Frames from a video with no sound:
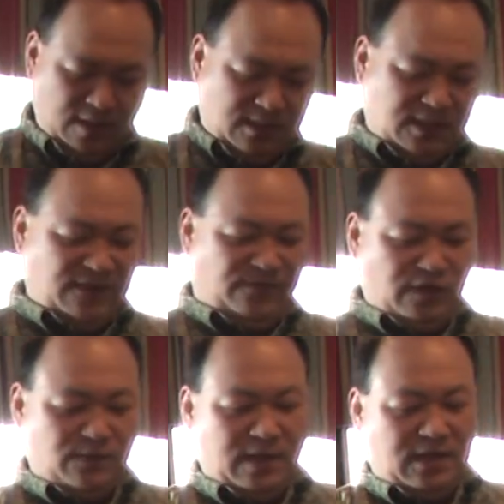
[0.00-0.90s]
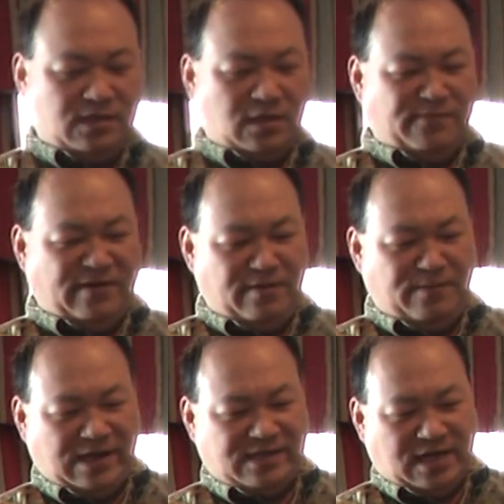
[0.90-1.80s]
See, the first one is on the very
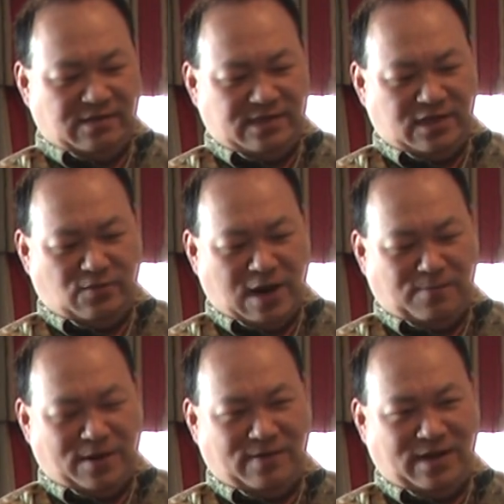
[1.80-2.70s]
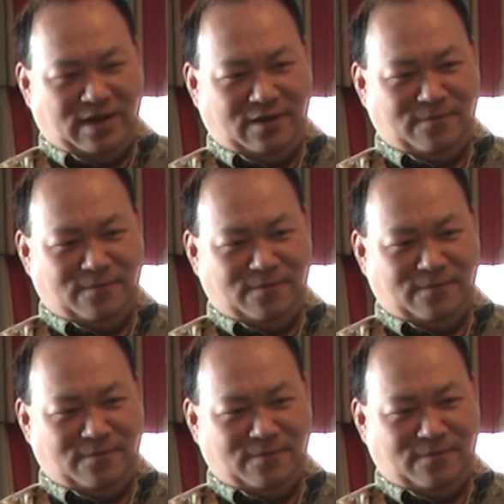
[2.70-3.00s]
back side. You see the round part right here?